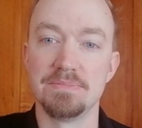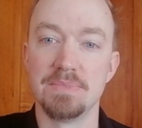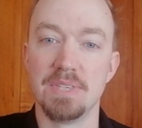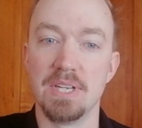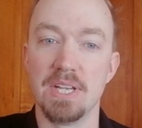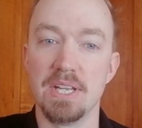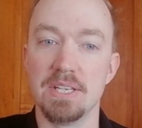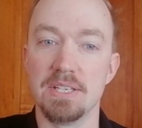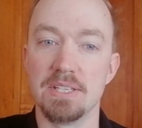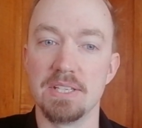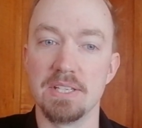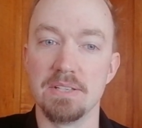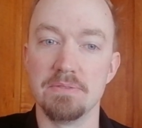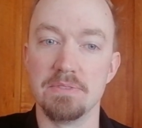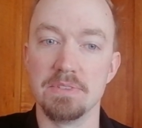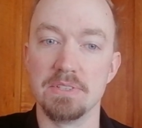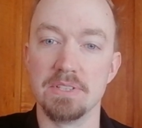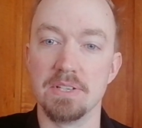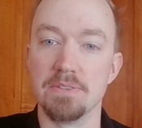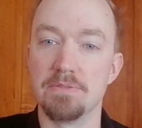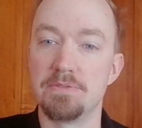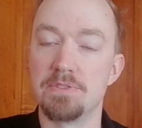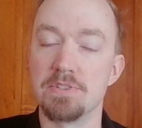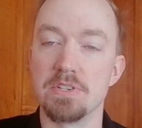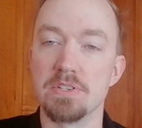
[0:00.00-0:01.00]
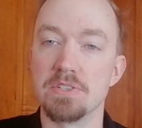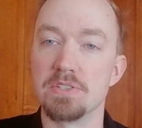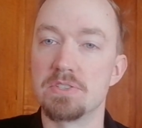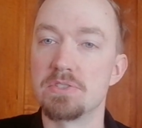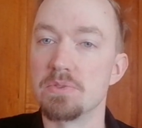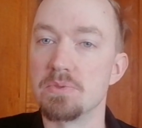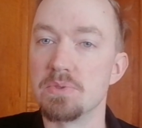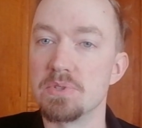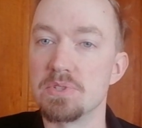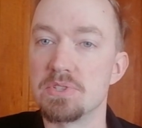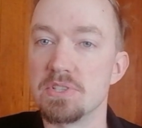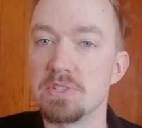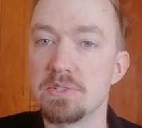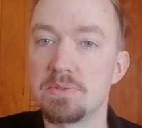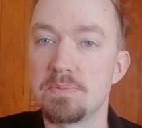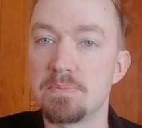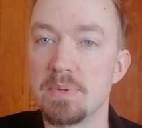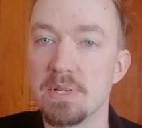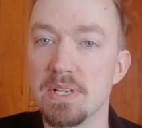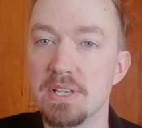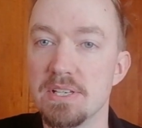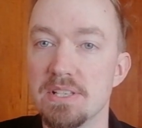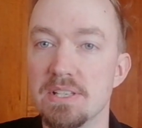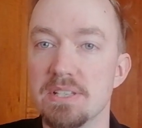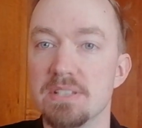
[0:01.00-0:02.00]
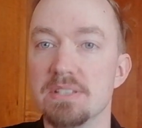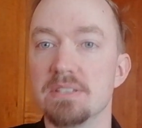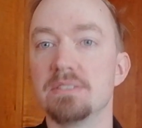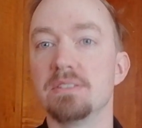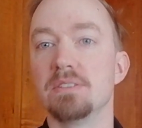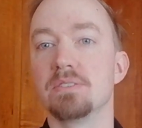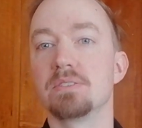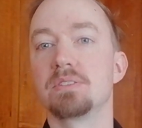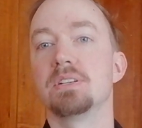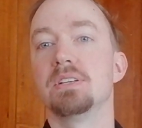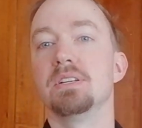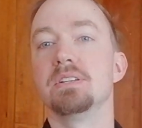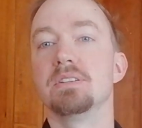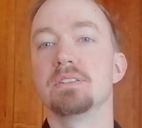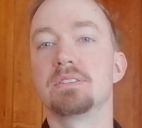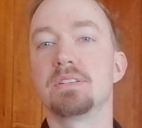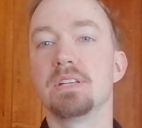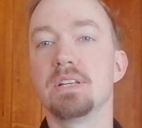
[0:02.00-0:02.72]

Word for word: and even if the is paid, and okay, it